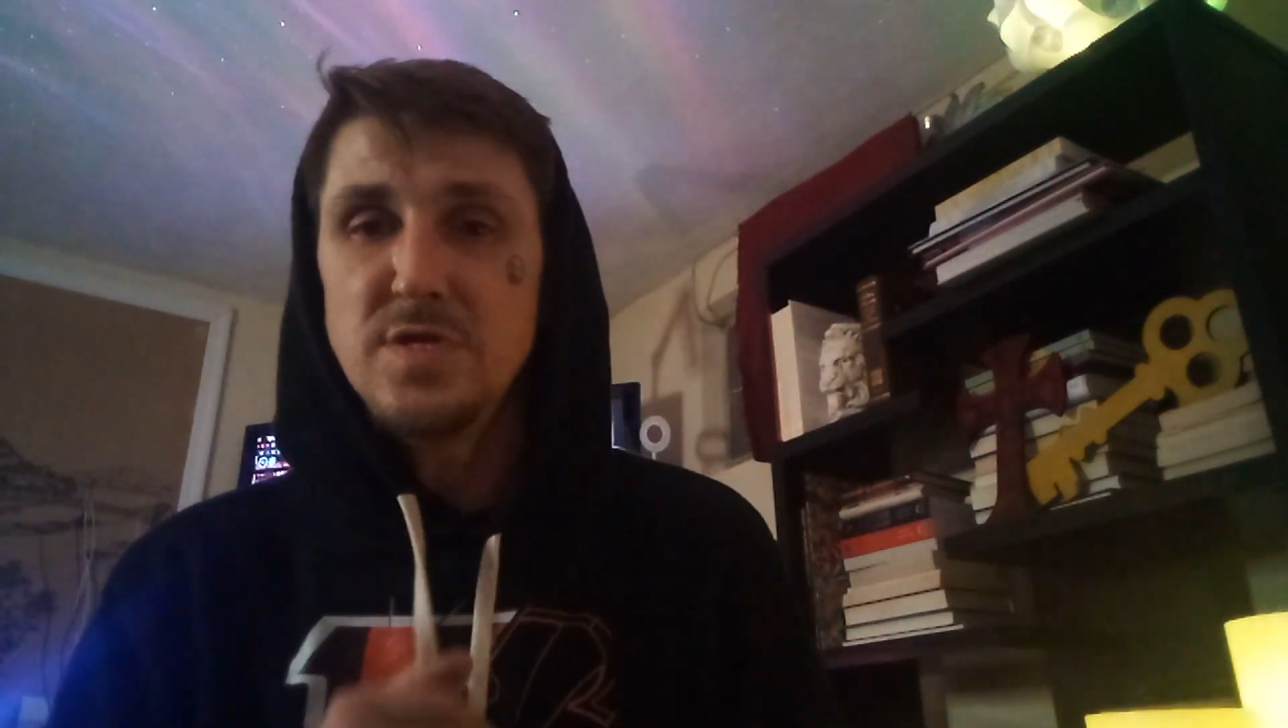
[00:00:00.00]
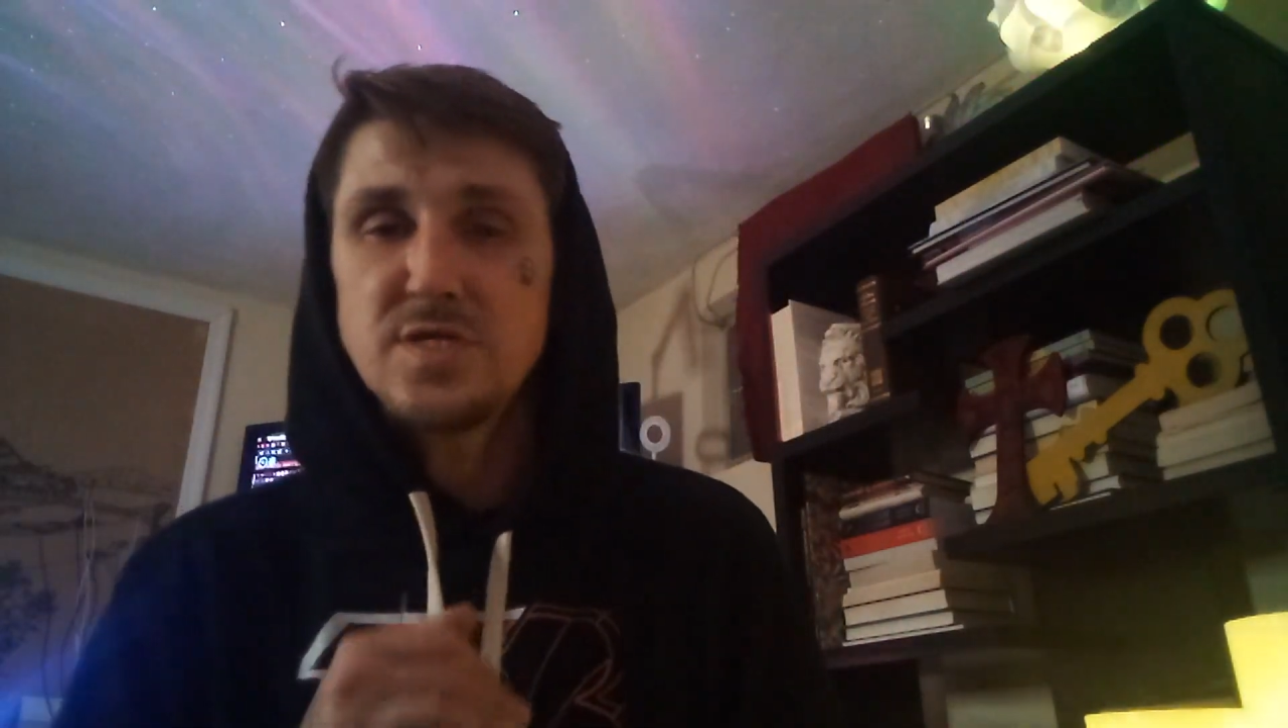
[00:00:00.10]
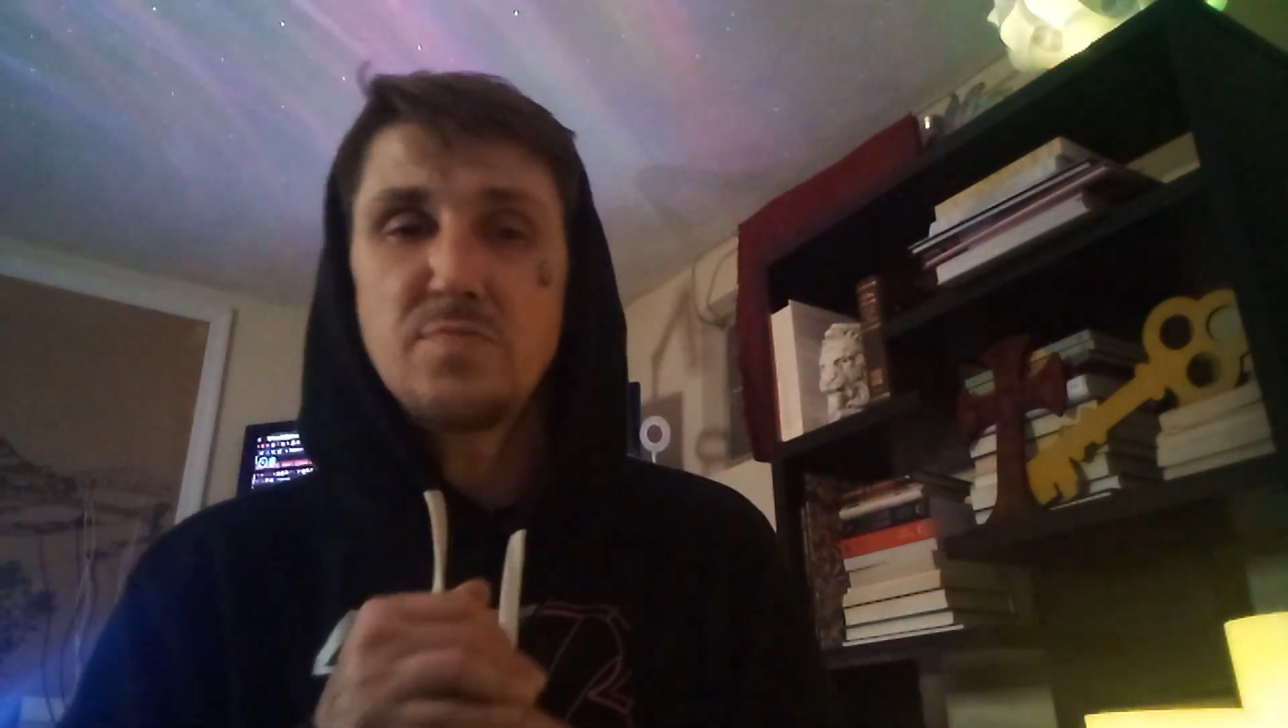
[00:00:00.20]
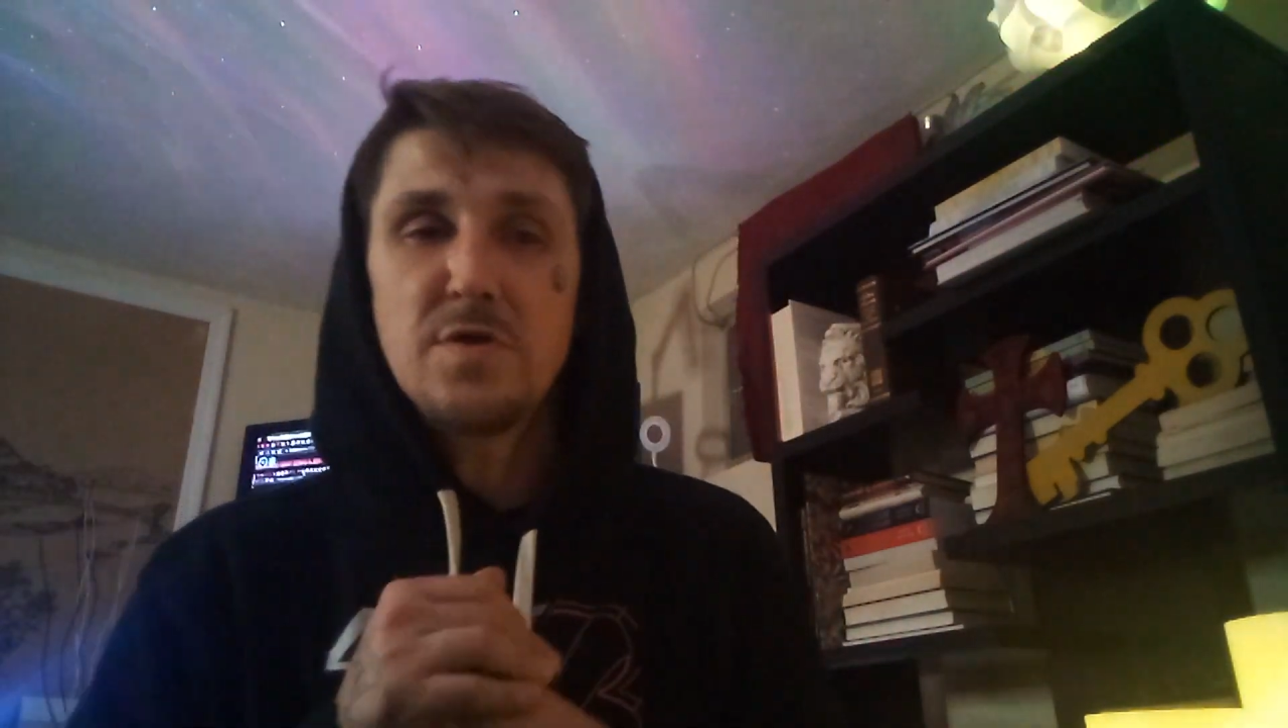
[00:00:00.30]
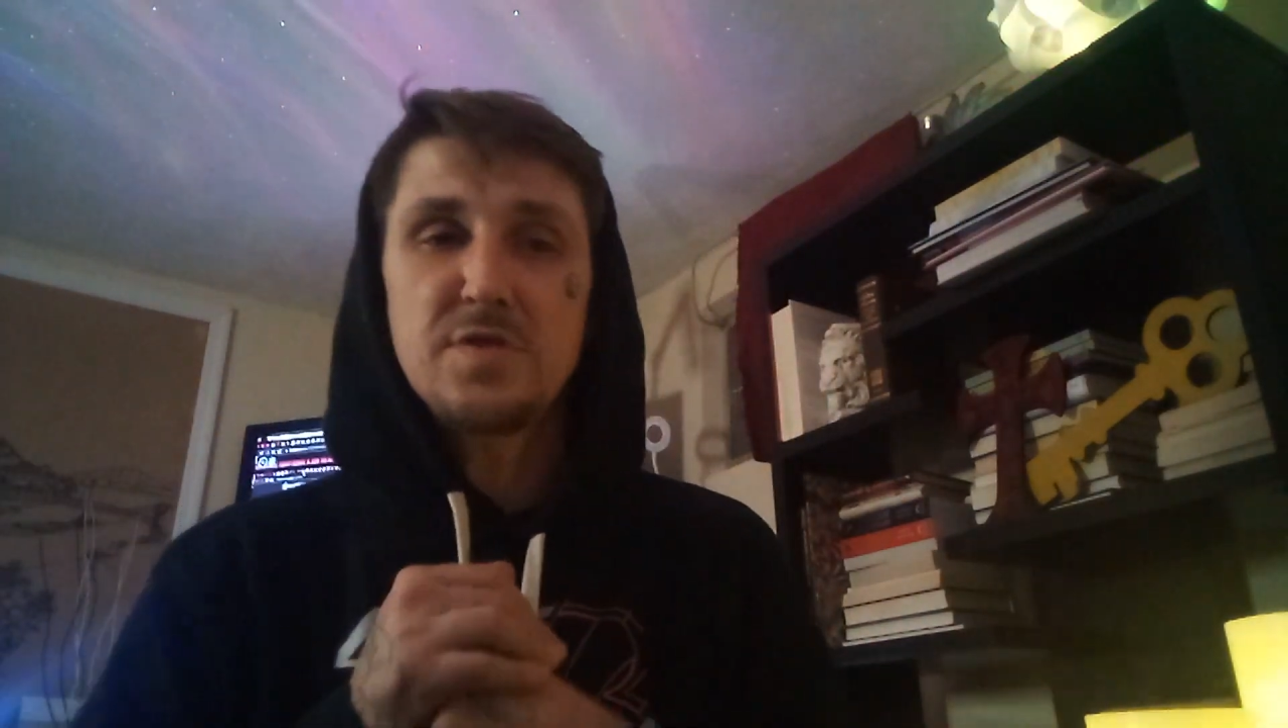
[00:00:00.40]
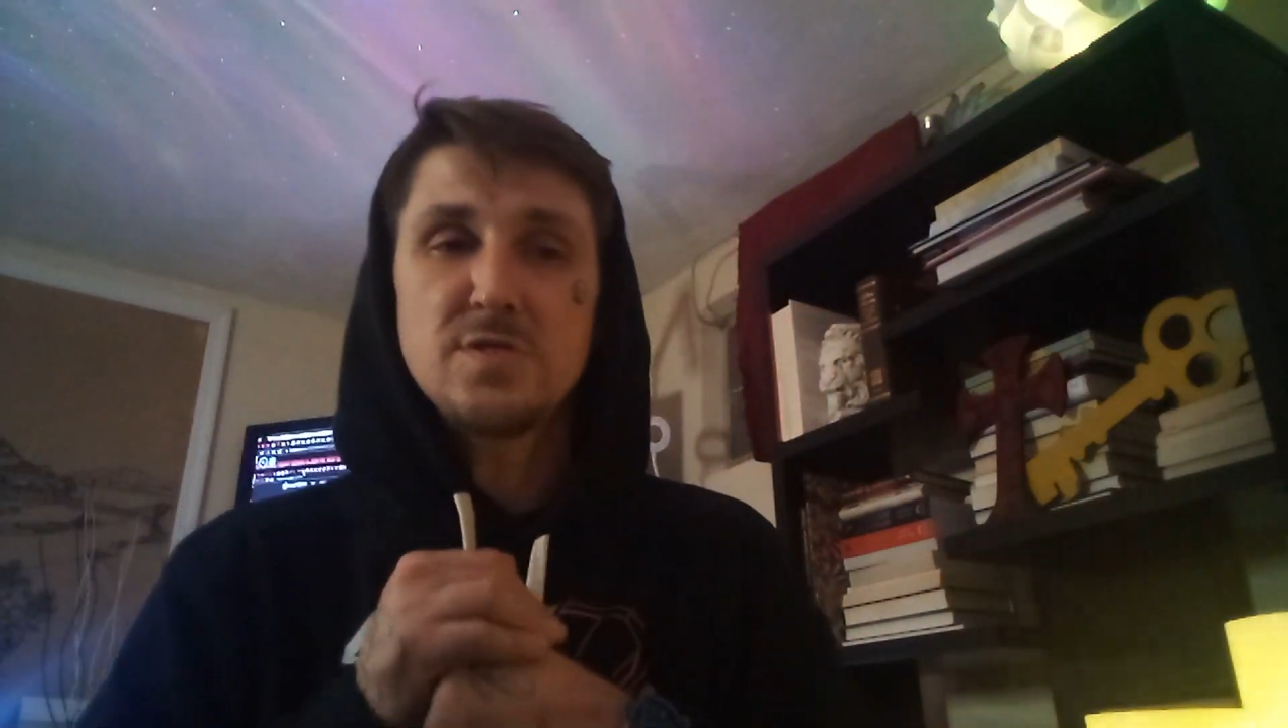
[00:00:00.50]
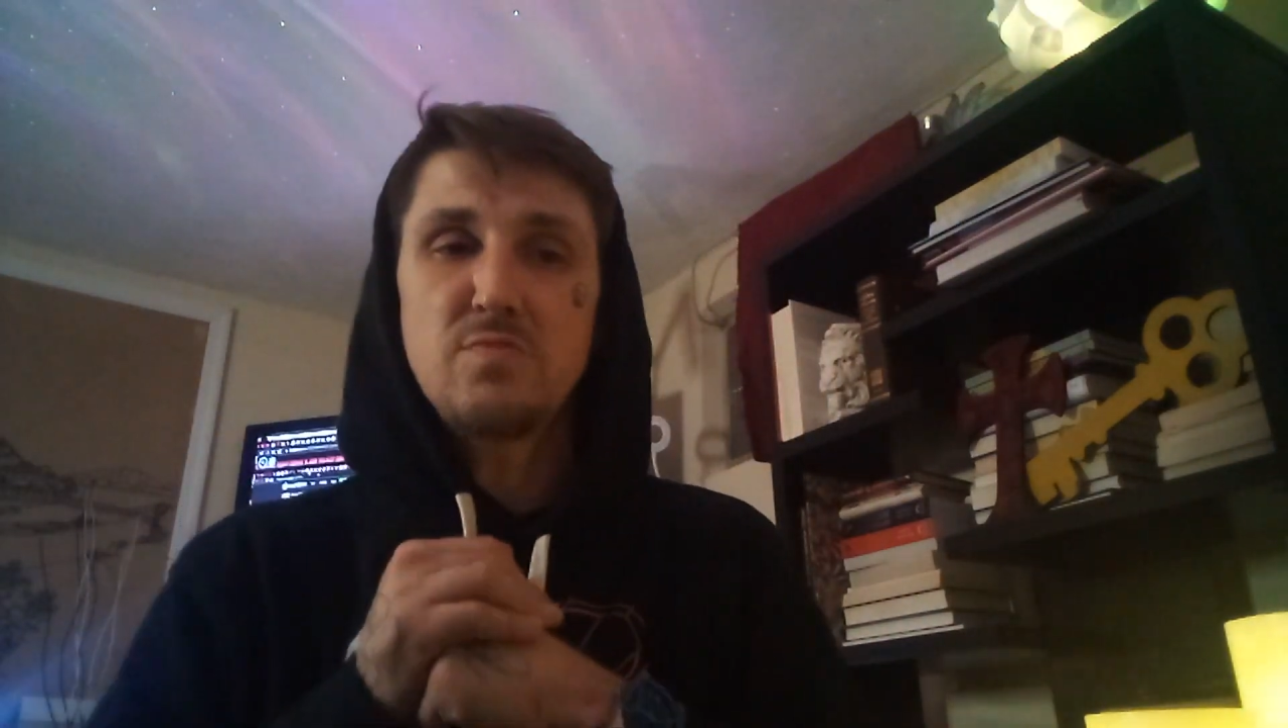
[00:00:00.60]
this month as